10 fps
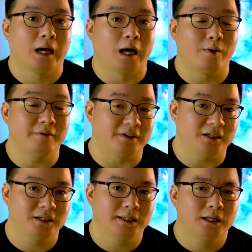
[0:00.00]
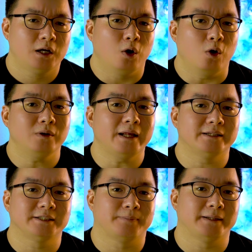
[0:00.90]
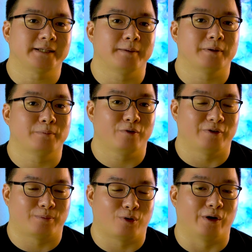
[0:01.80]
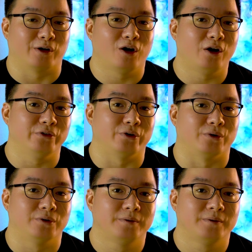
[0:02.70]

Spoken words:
However, OLED displays can be both a pro and con though.